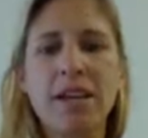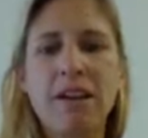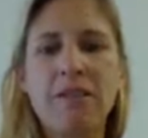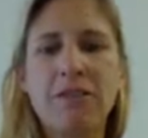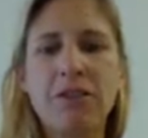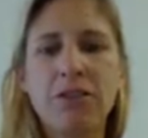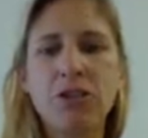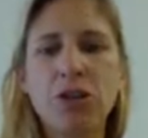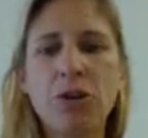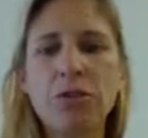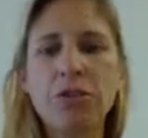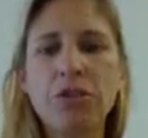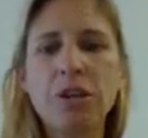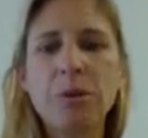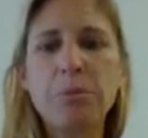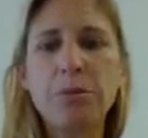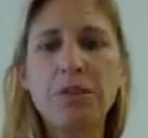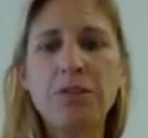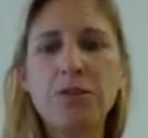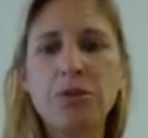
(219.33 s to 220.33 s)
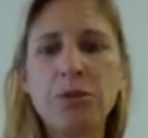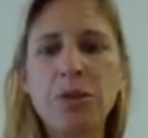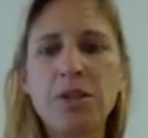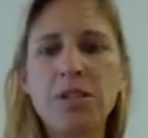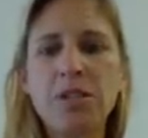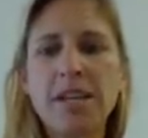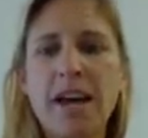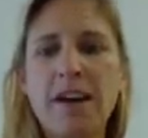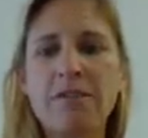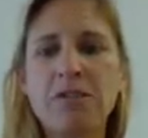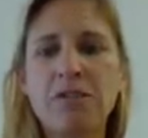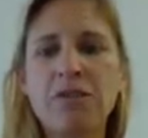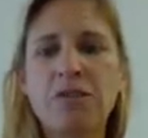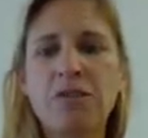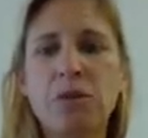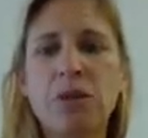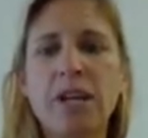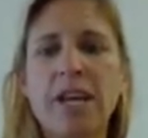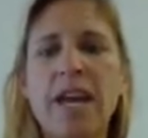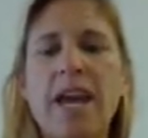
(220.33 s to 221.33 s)
if the total number of toys they have is
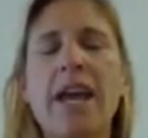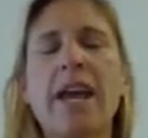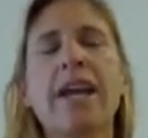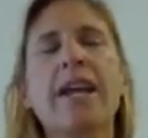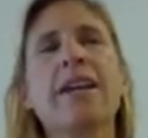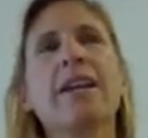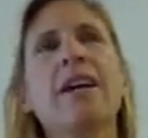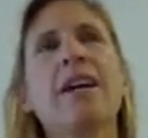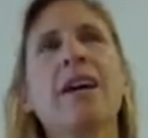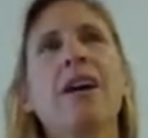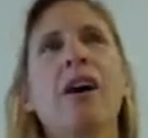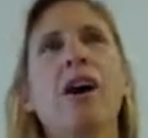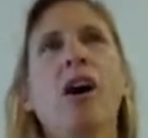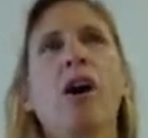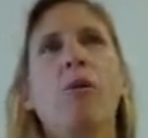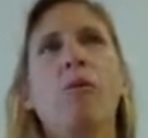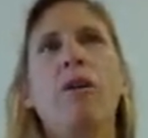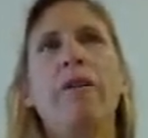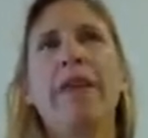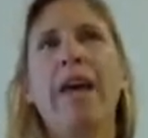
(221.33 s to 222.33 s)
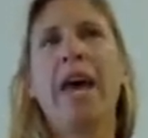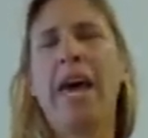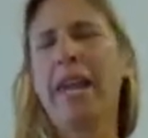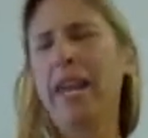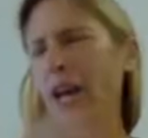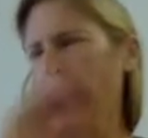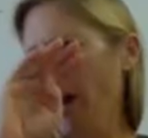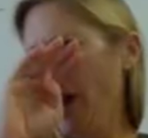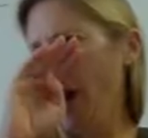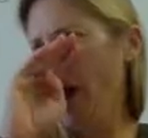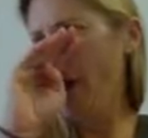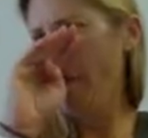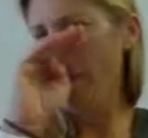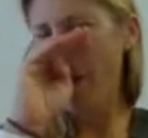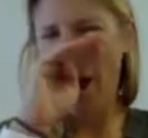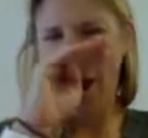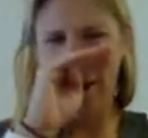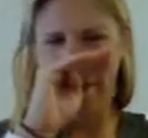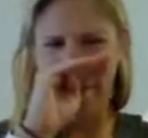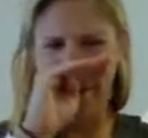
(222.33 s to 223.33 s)
48, well then,
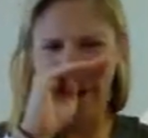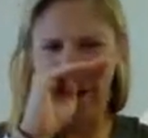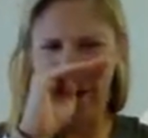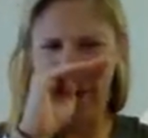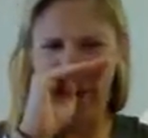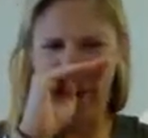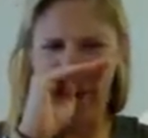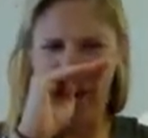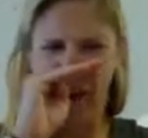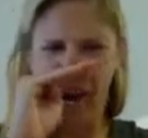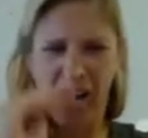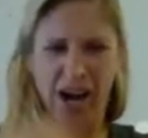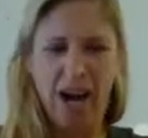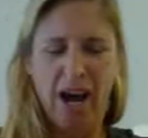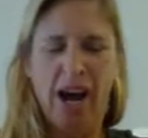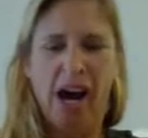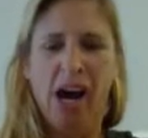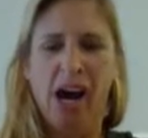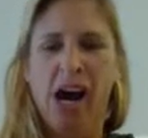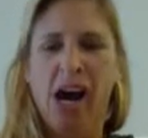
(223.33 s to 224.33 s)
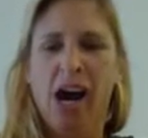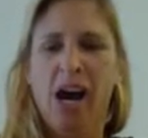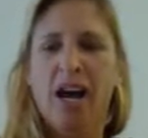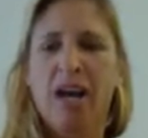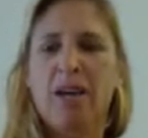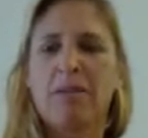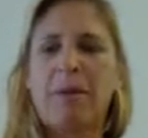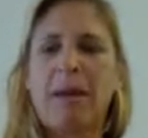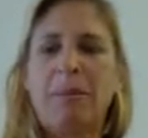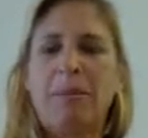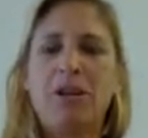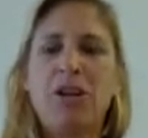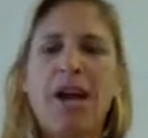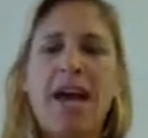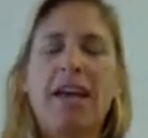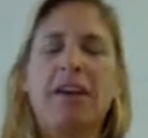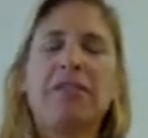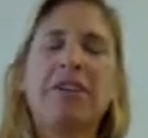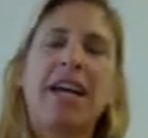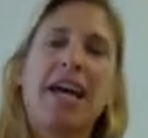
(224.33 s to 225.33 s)
pardon me, maybe
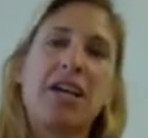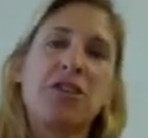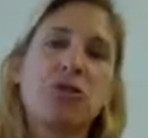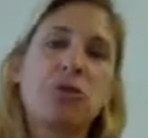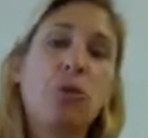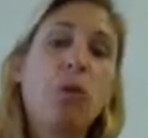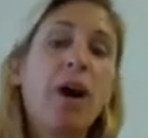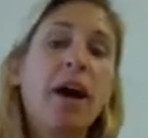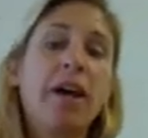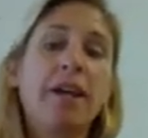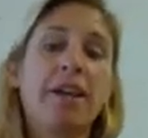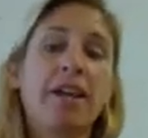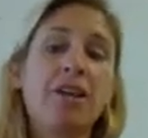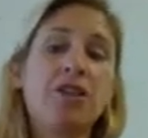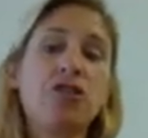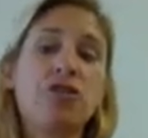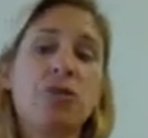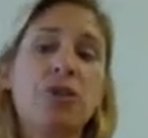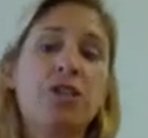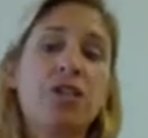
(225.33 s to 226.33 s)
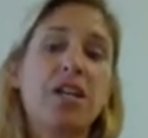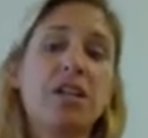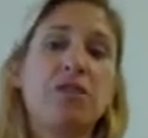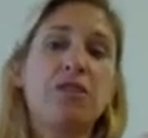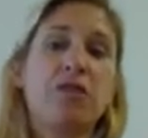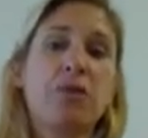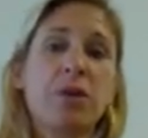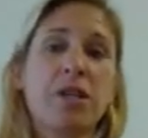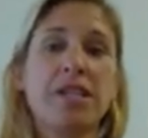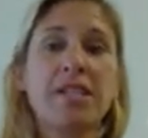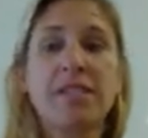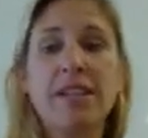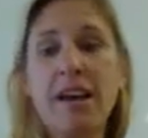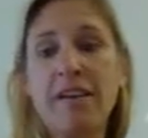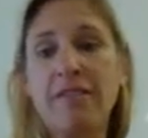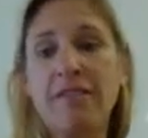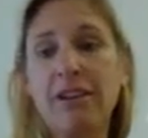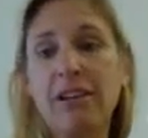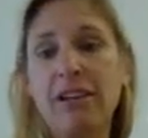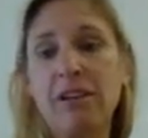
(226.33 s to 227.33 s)
Henry has 1 and George has
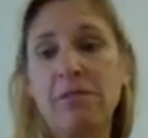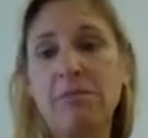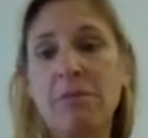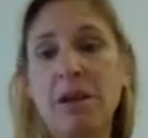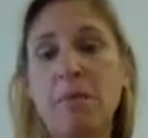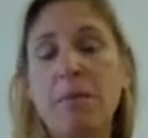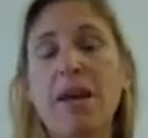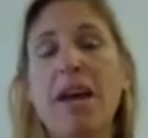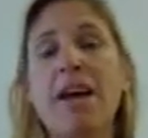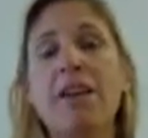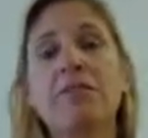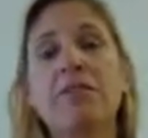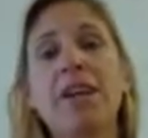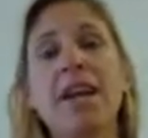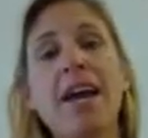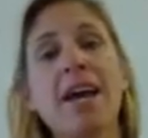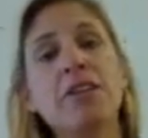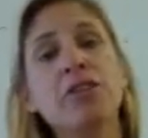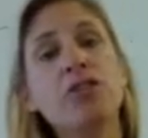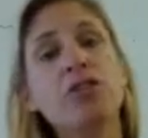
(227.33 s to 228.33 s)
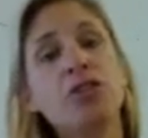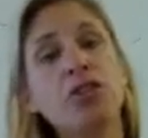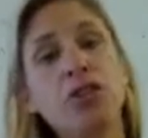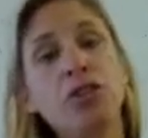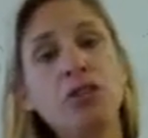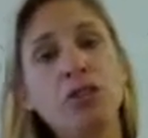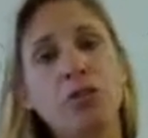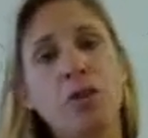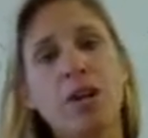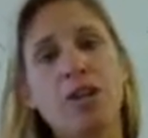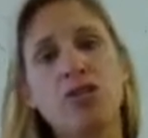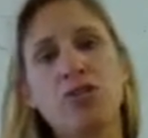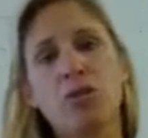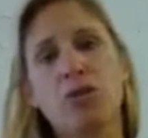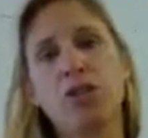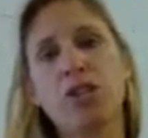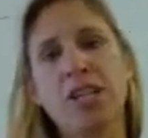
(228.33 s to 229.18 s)
47. Maybe Henry has 2 and George